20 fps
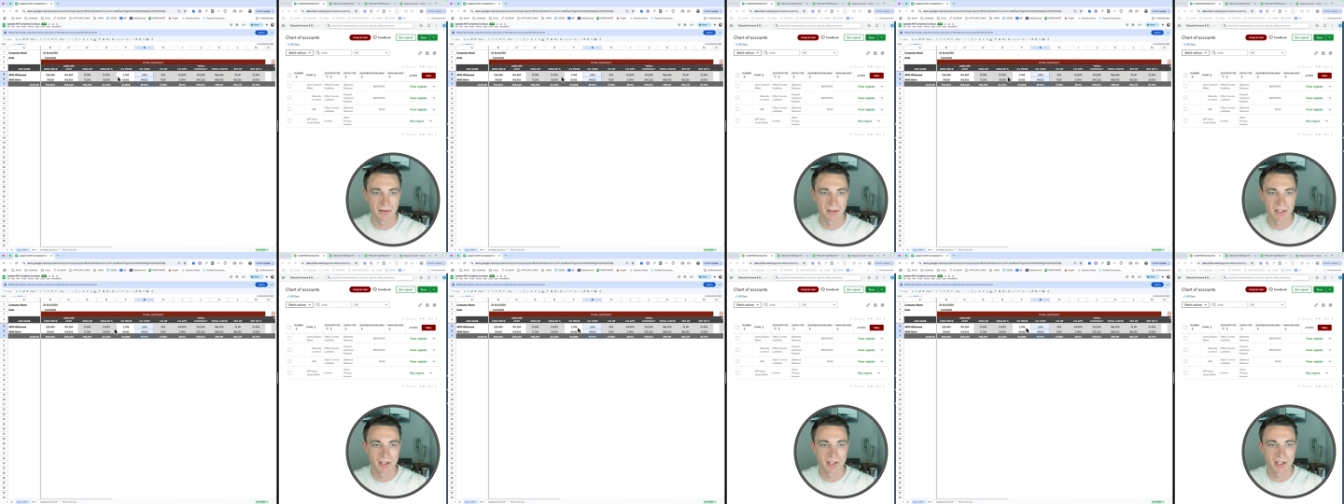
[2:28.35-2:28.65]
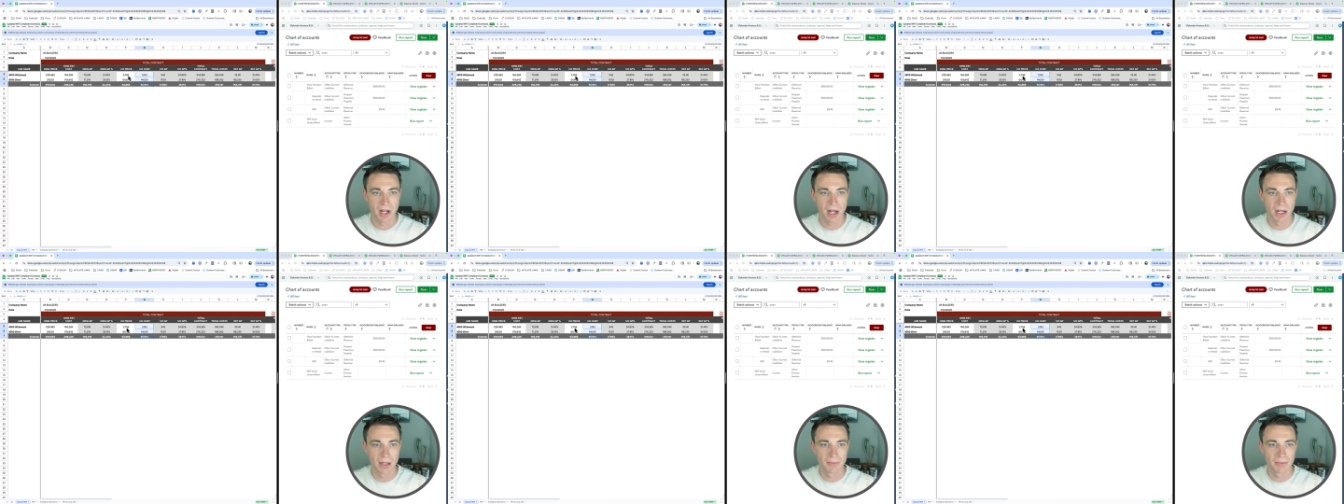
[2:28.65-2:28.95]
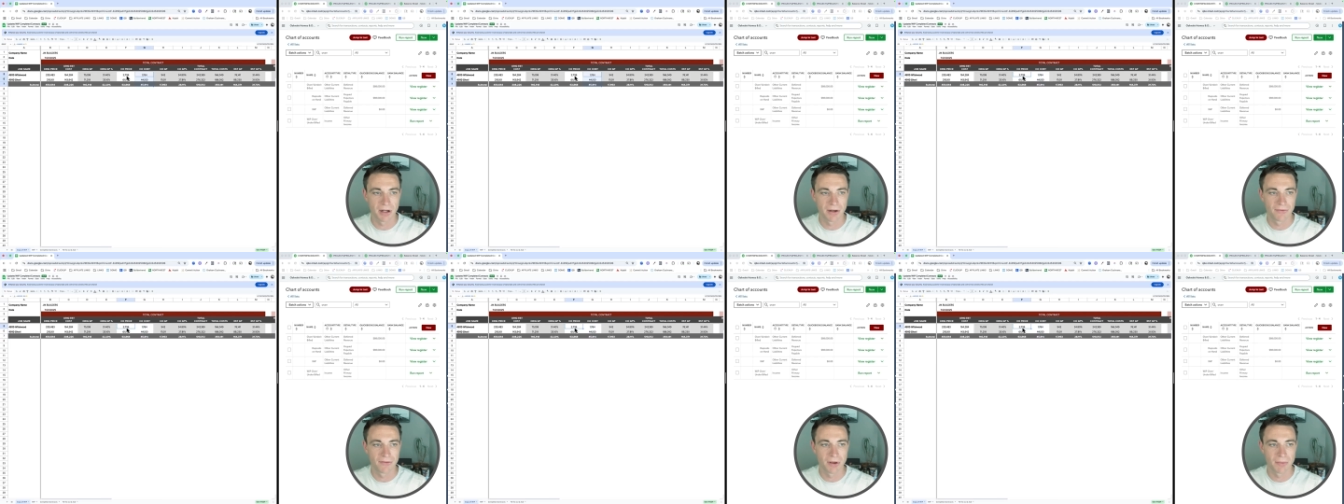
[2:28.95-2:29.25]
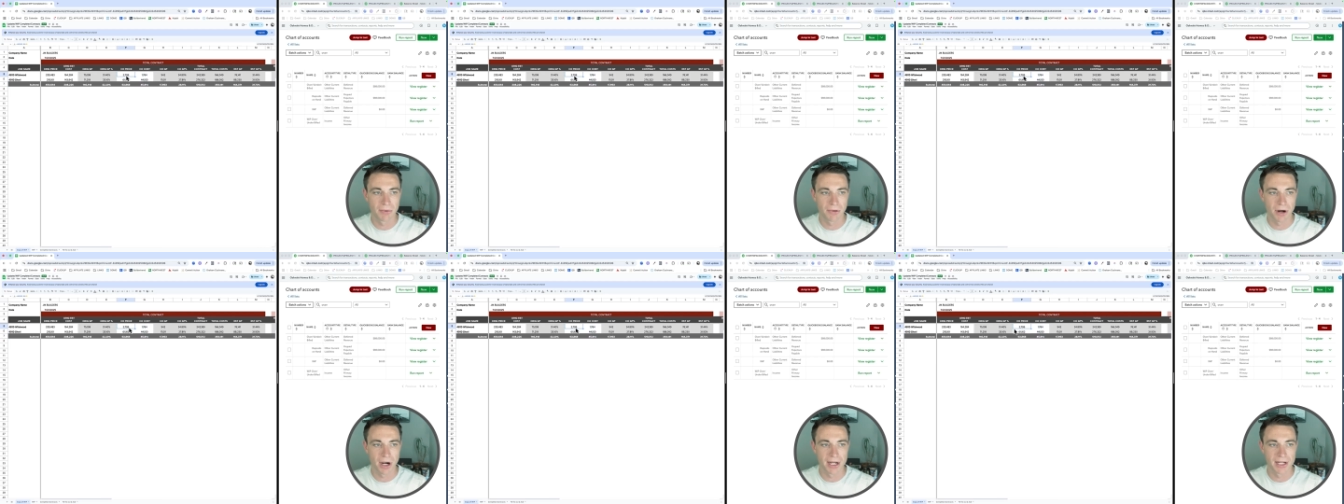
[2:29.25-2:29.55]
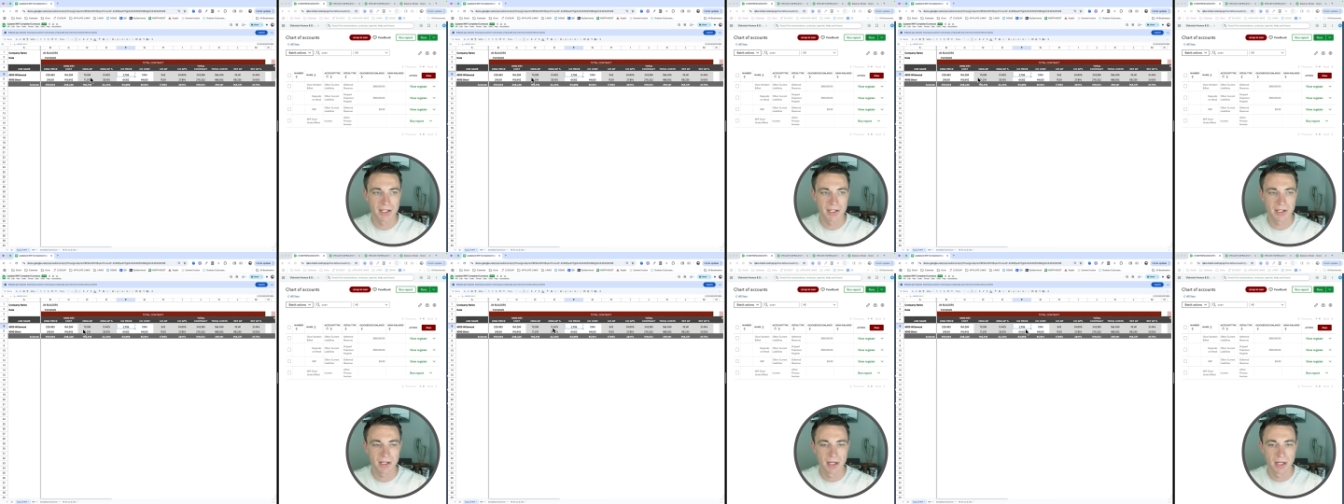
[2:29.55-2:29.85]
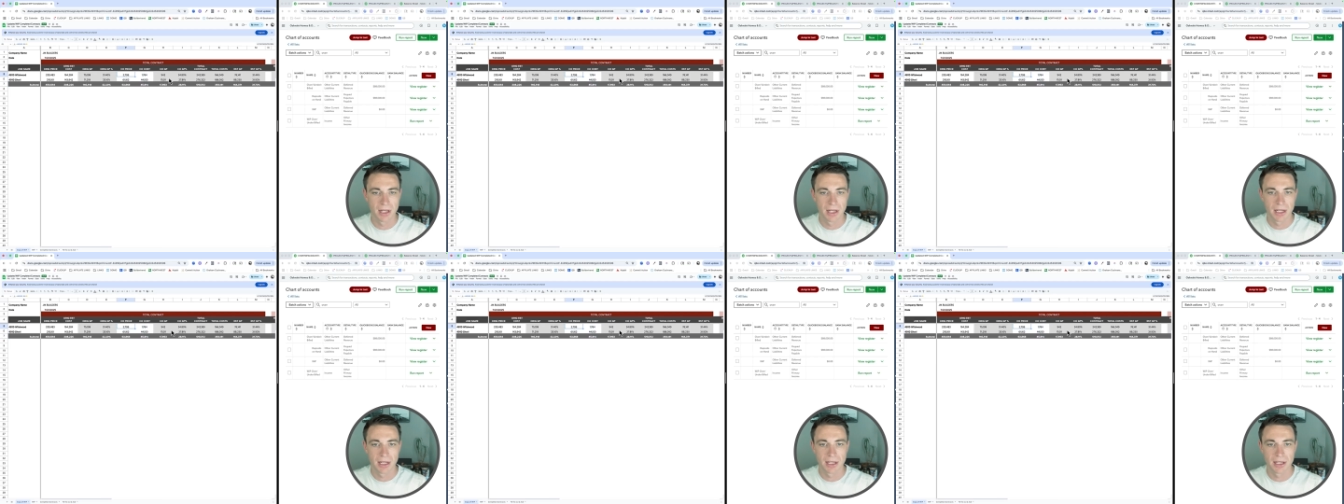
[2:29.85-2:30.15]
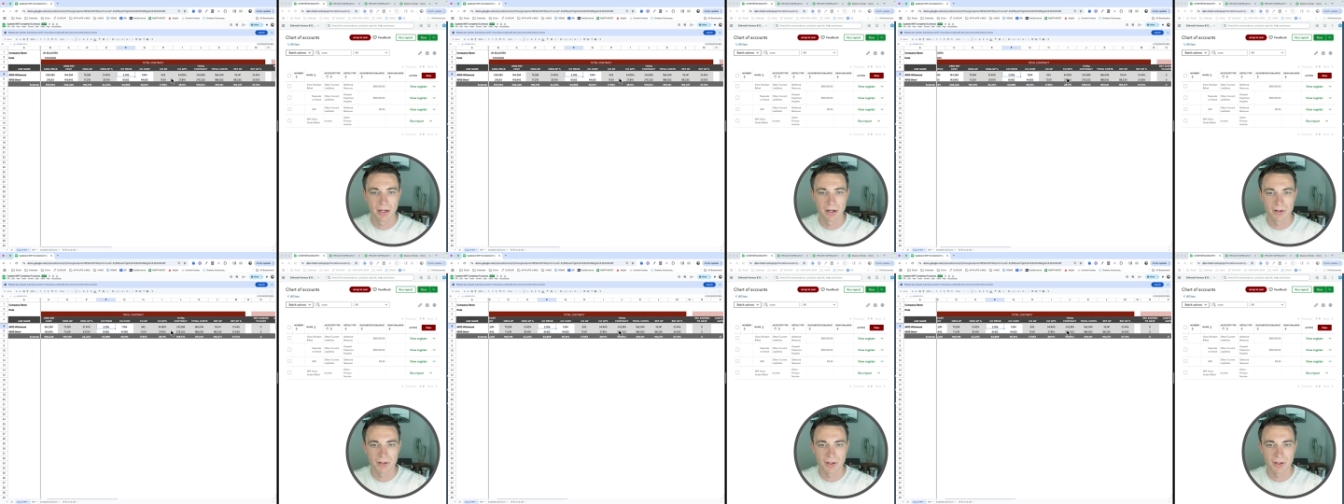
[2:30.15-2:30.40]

the sum of the price here.